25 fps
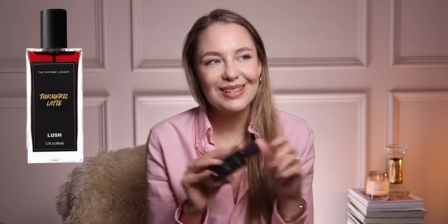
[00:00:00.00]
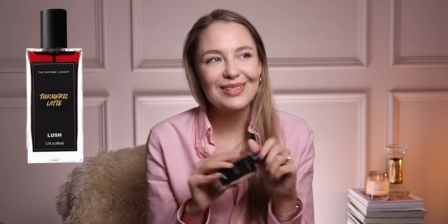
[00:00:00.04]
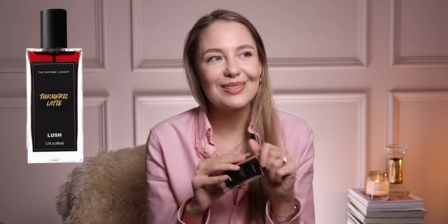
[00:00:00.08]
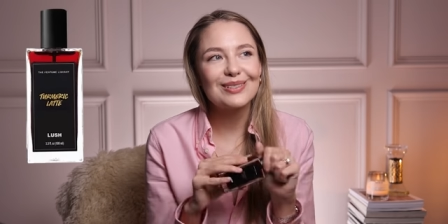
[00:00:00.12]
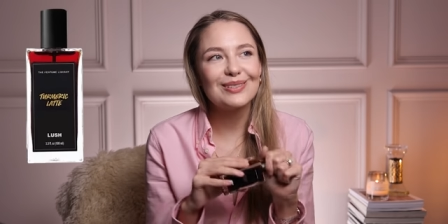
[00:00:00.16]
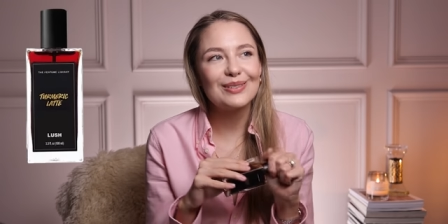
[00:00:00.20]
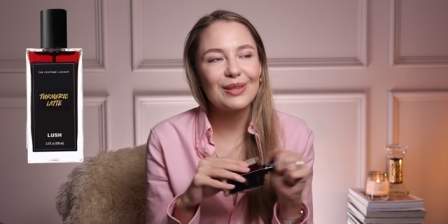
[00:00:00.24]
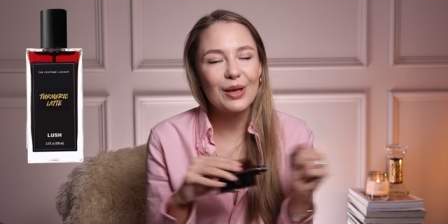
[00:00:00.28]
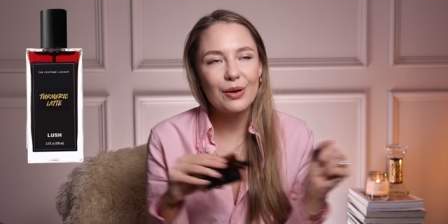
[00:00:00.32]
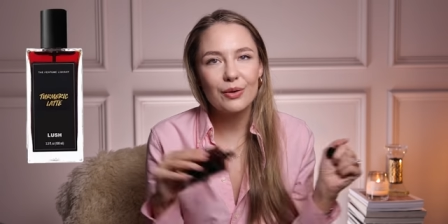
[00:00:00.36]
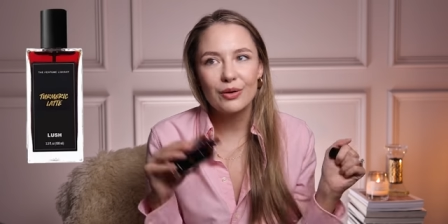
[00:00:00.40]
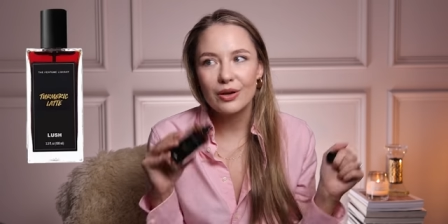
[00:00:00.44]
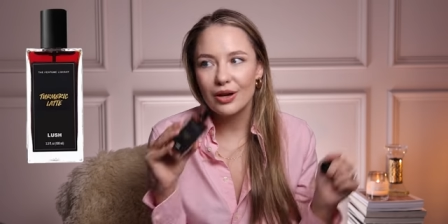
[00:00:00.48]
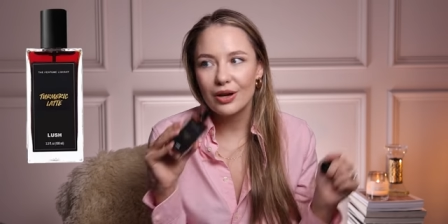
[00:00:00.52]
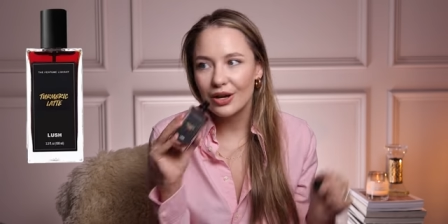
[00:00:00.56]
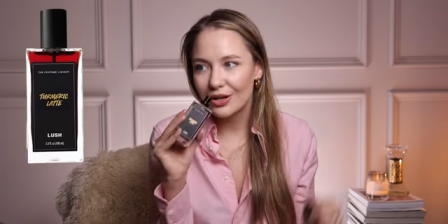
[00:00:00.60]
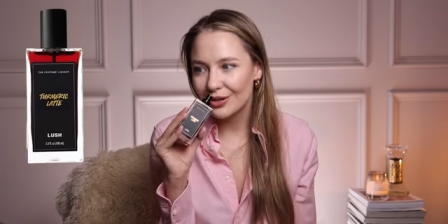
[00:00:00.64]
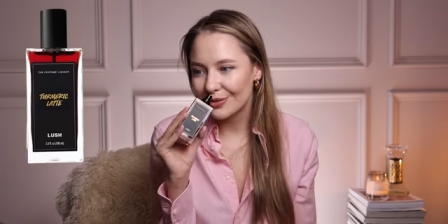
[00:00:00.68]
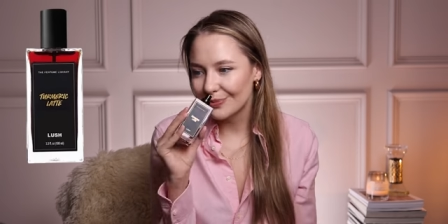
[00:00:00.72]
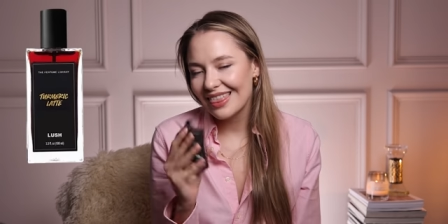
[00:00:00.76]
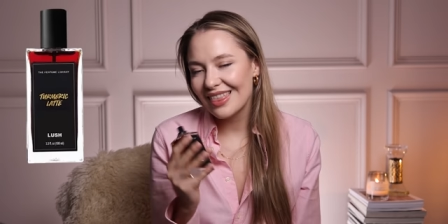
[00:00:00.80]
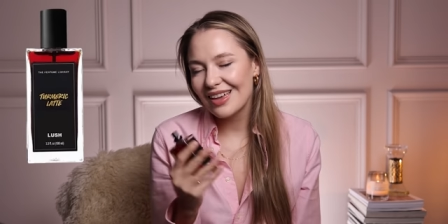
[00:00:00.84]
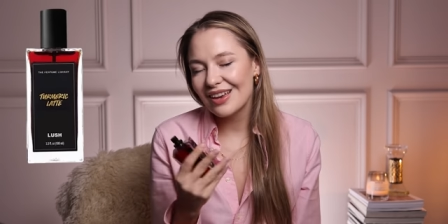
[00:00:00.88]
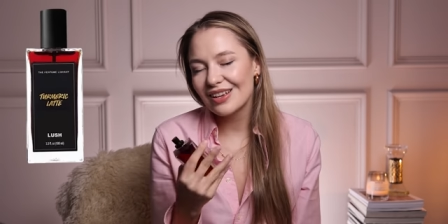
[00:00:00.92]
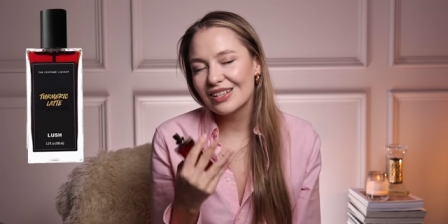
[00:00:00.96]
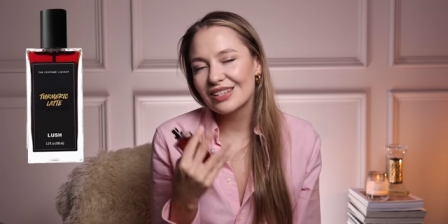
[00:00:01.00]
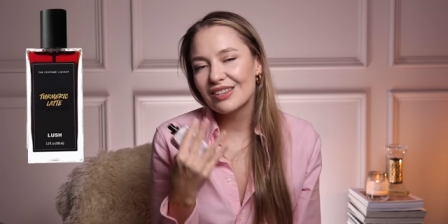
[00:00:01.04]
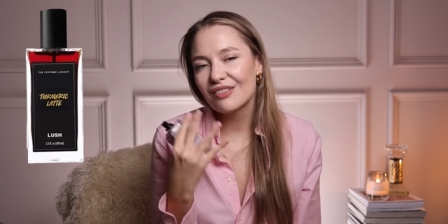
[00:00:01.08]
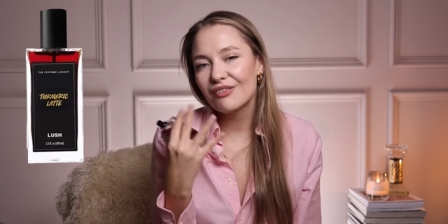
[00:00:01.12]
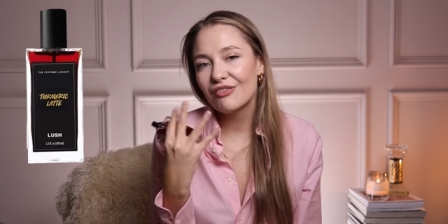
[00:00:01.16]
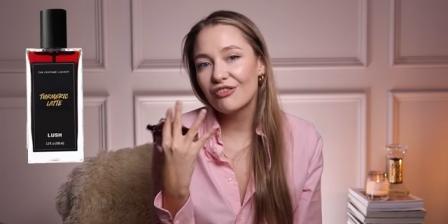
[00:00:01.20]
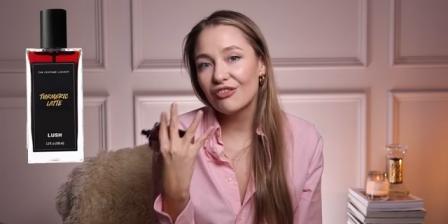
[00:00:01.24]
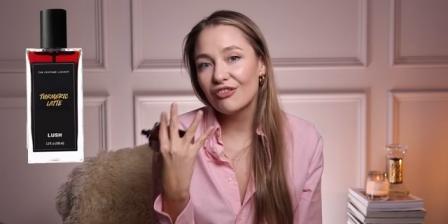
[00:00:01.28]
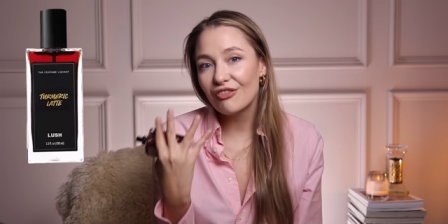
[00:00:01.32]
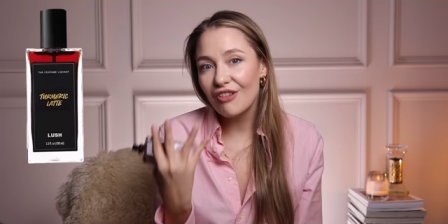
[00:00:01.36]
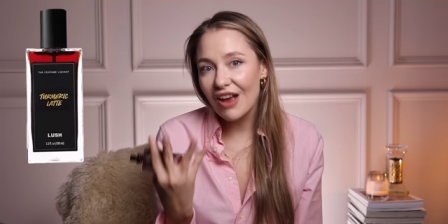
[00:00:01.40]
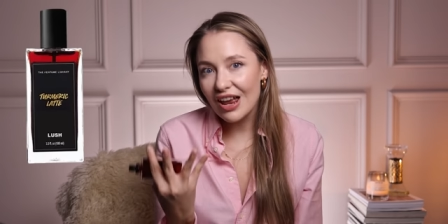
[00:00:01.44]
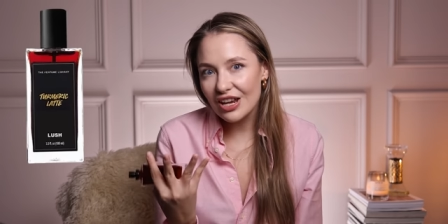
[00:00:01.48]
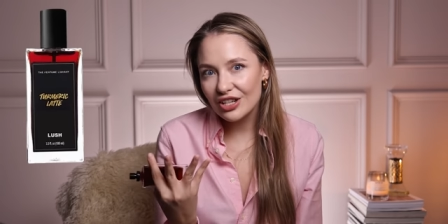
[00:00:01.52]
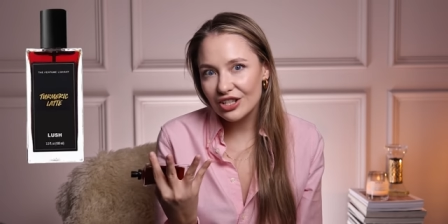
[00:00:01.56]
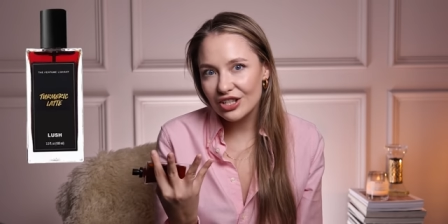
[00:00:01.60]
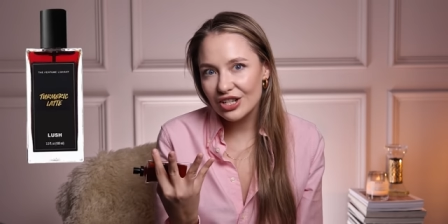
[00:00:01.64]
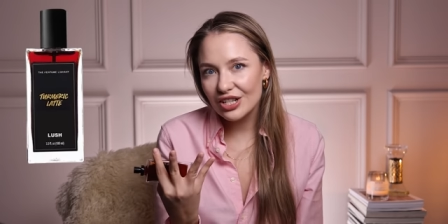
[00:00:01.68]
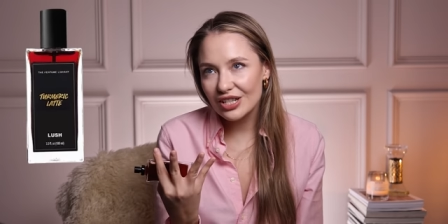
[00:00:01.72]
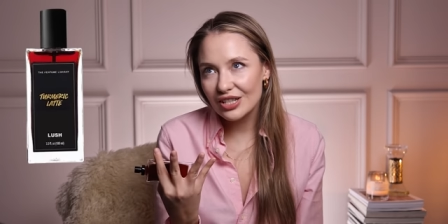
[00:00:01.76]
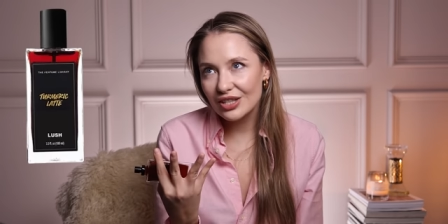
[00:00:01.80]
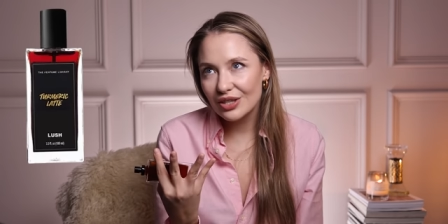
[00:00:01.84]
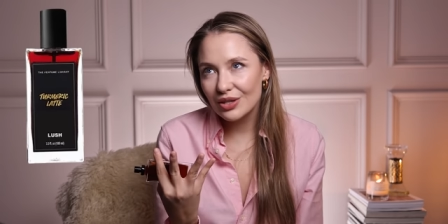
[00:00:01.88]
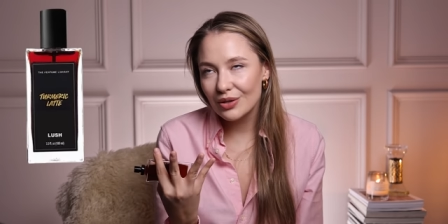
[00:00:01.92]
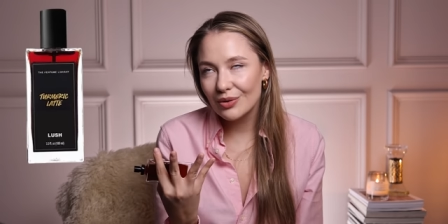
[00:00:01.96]
So good. There's a
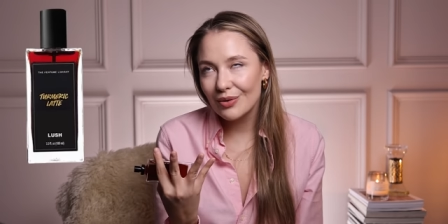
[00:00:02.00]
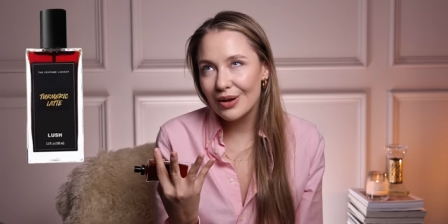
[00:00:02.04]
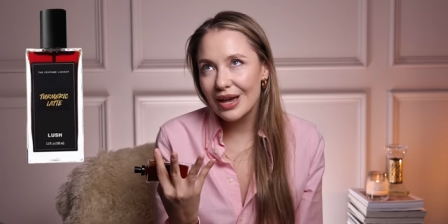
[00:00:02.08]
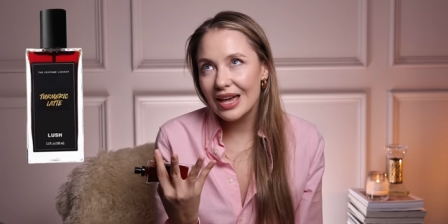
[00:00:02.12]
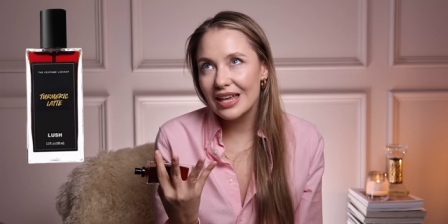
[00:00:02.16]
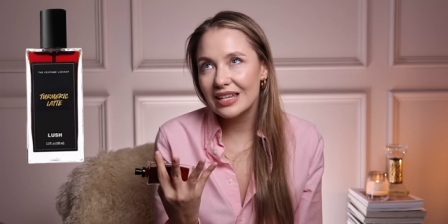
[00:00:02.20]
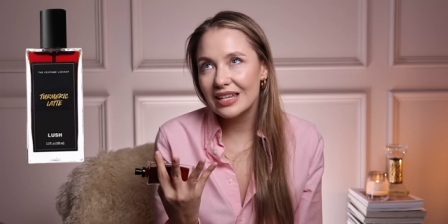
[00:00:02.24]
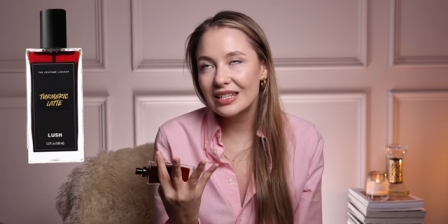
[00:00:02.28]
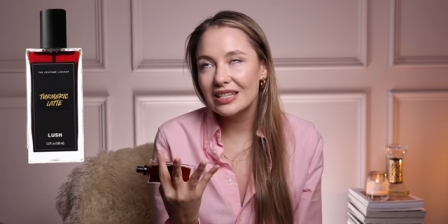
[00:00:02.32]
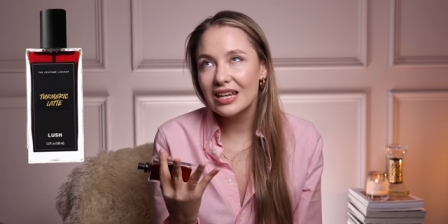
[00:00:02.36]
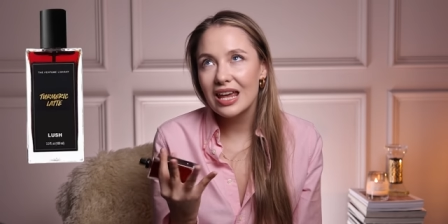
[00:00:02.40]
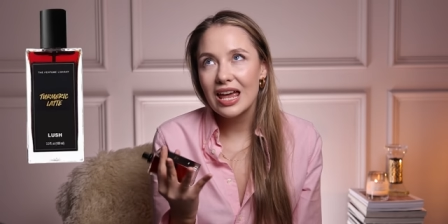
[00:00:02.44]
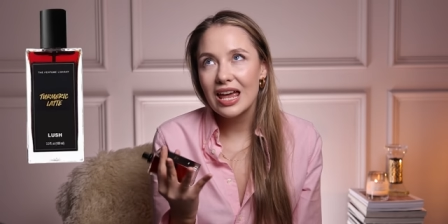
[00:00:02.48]
freshness to it